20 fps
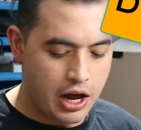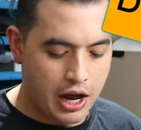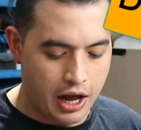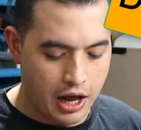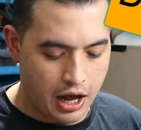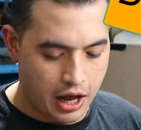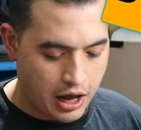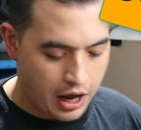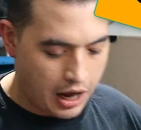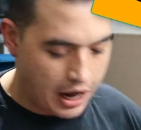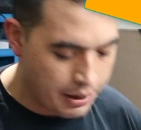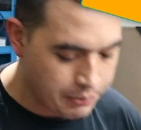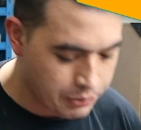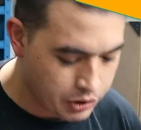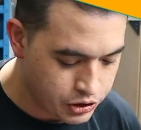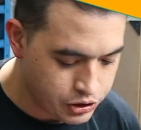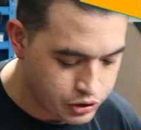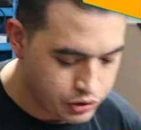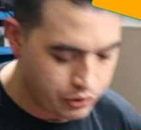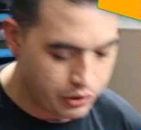Uh, I'm
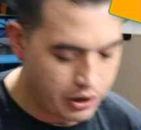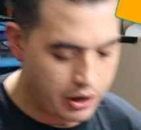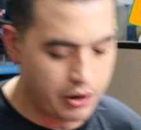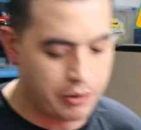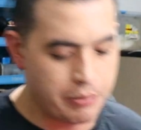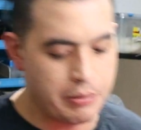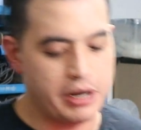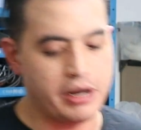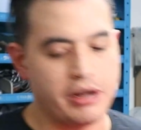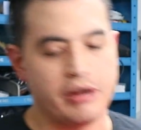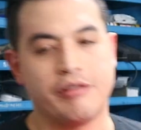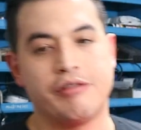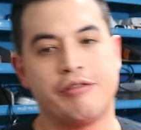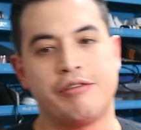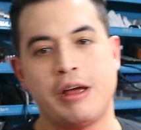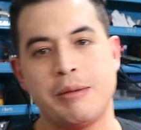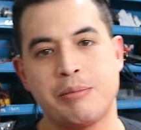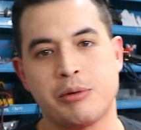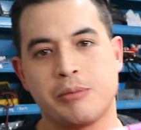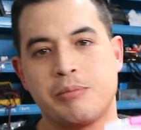going to show you how to make a
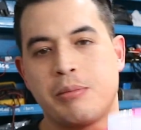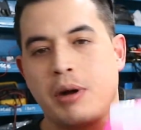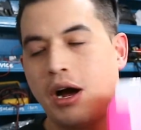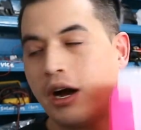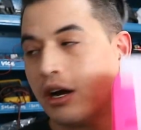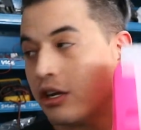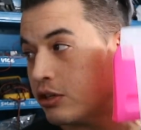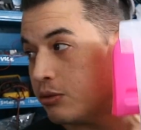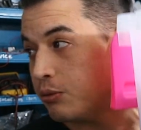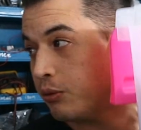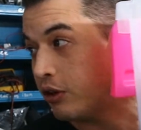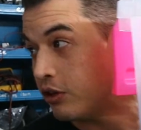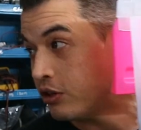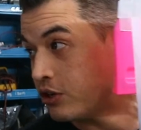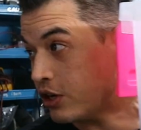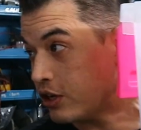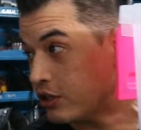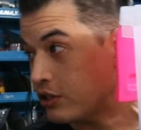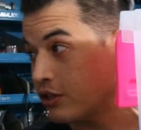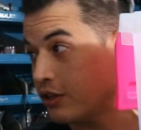vapor box with
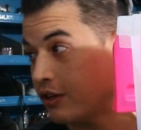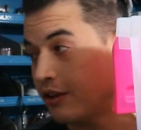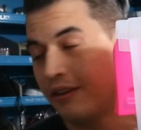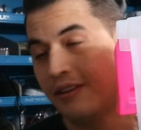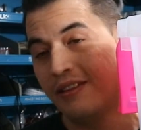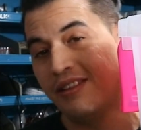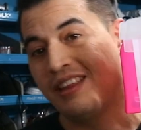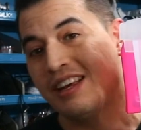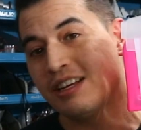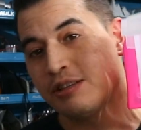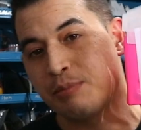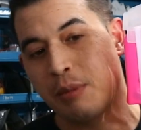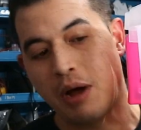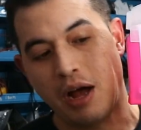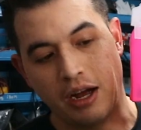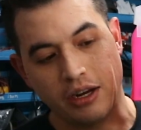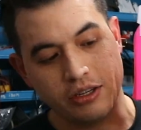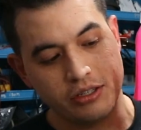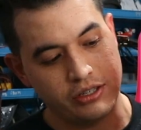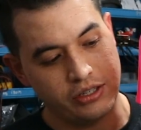just this
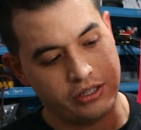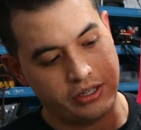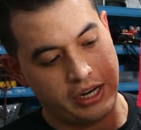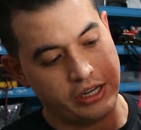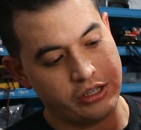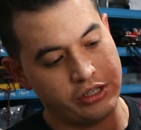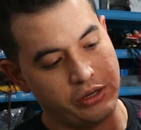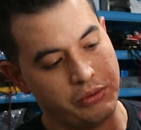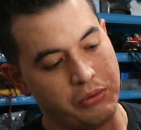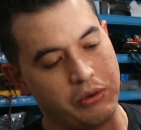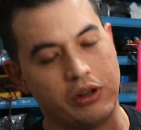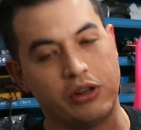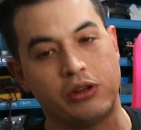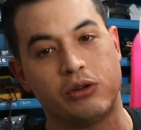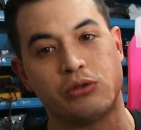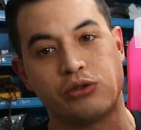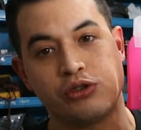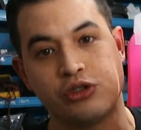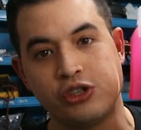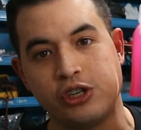box is actually one of
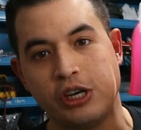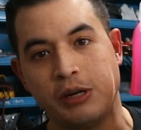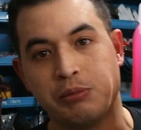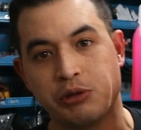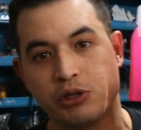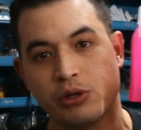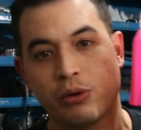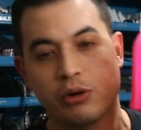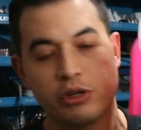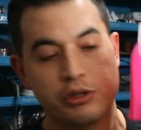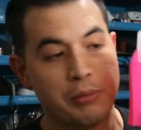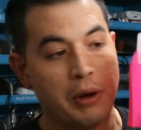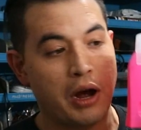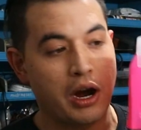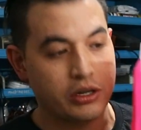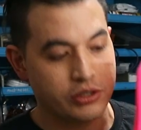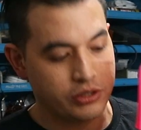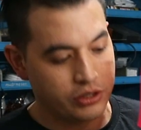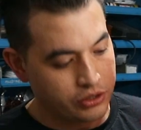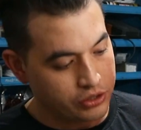those cheap storage
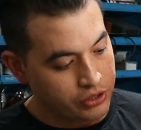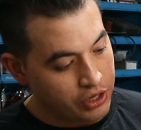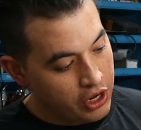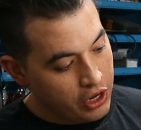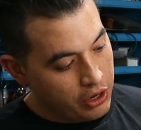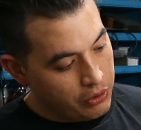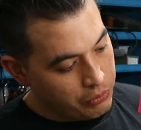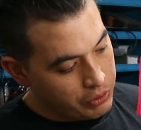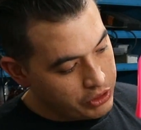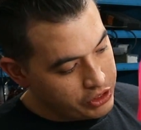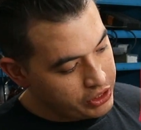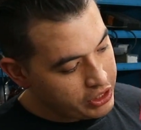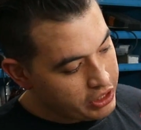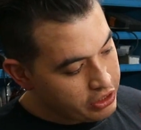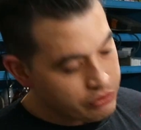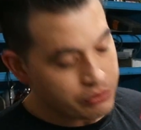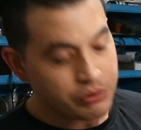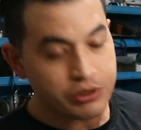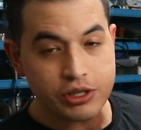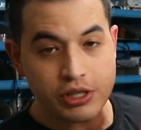boxes, which
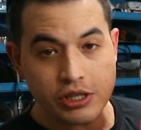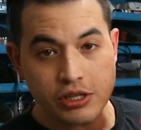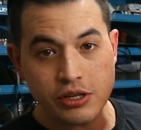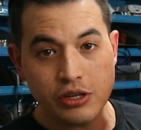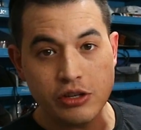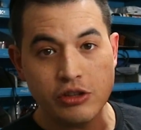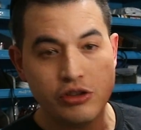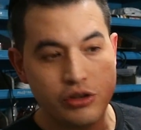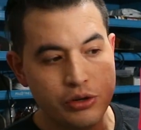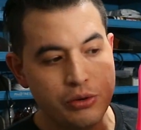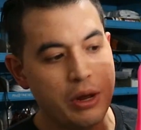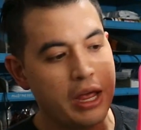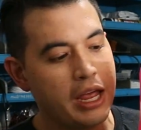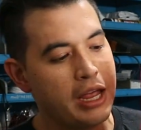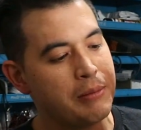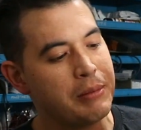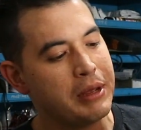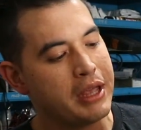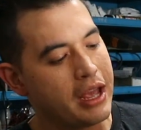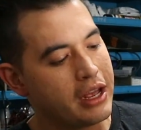is resistant to
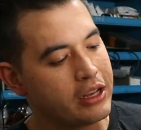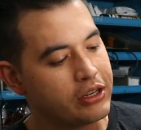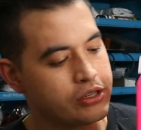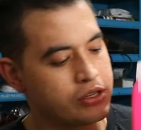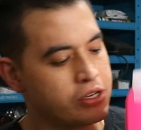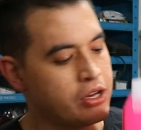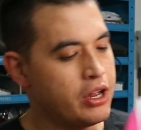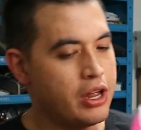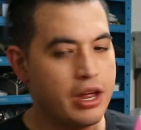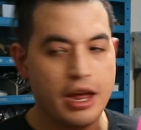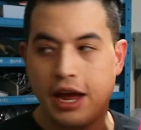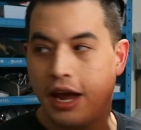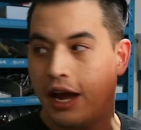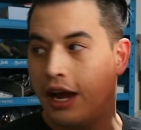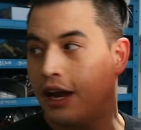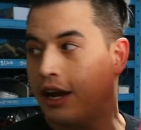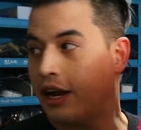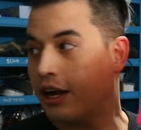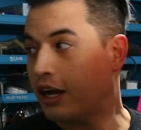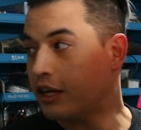ABS.
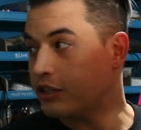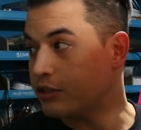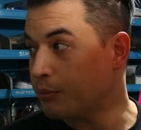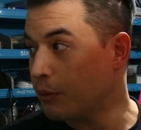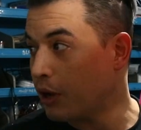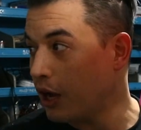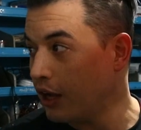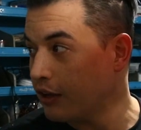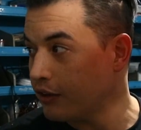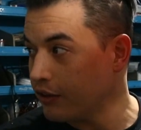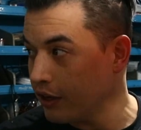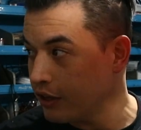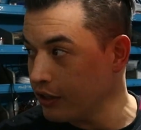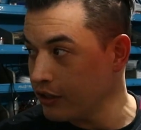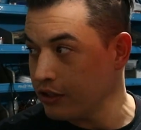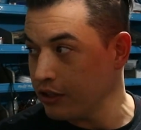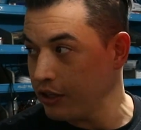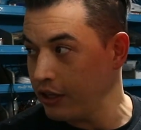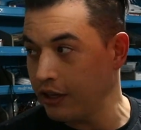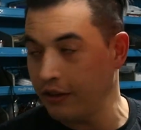And I got some
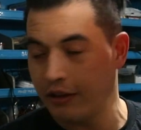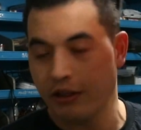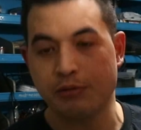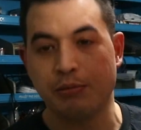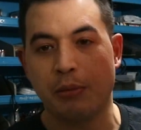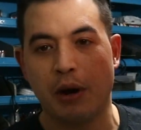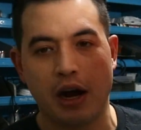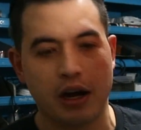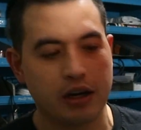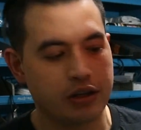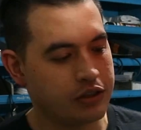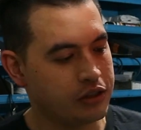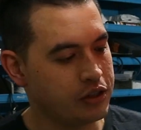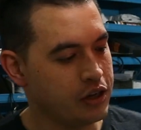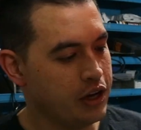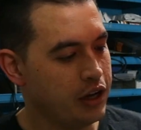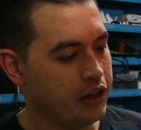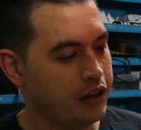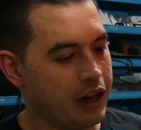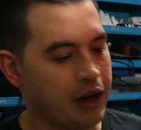contents in this box
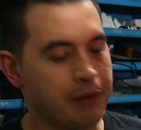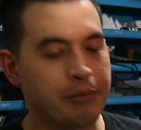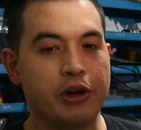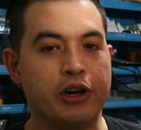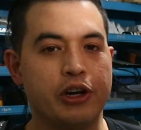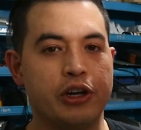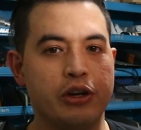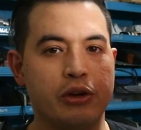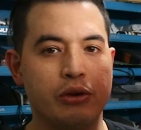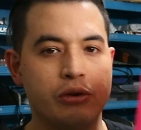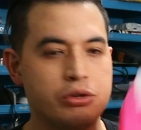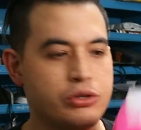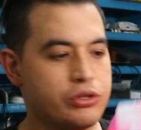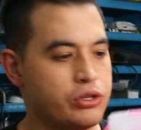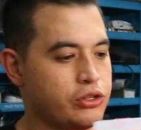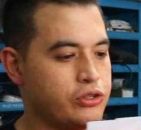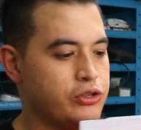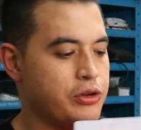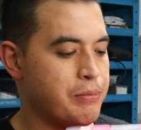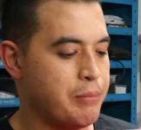that I'm gonna use
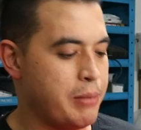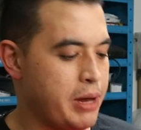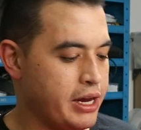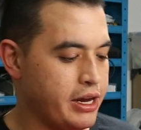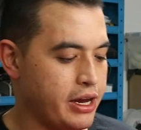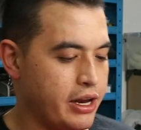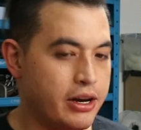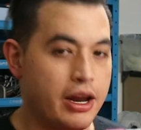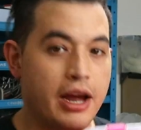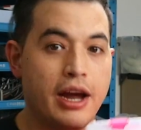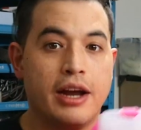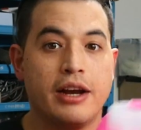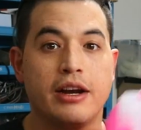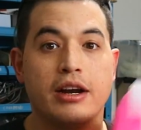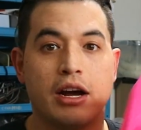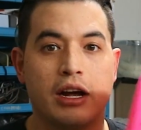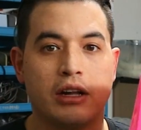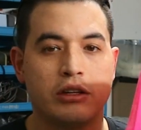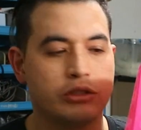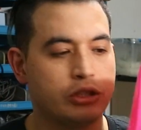to make it. And
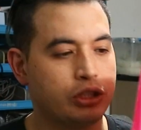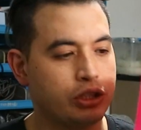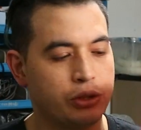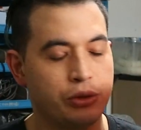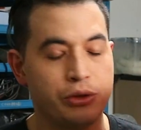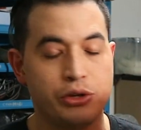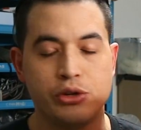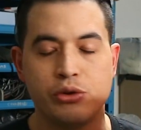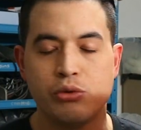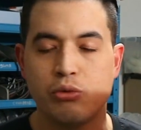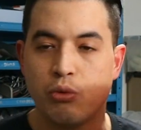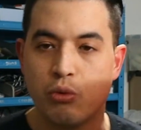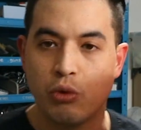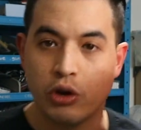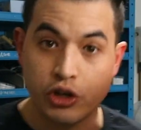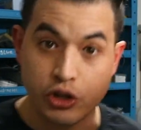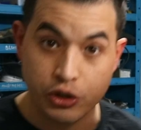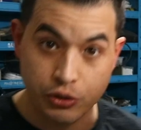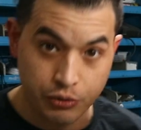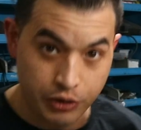I'll show you
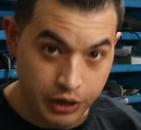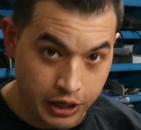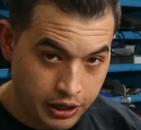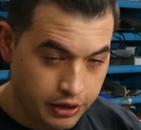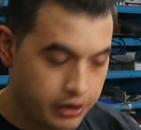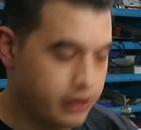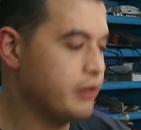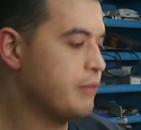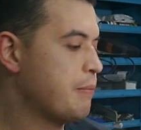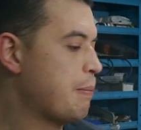what you need.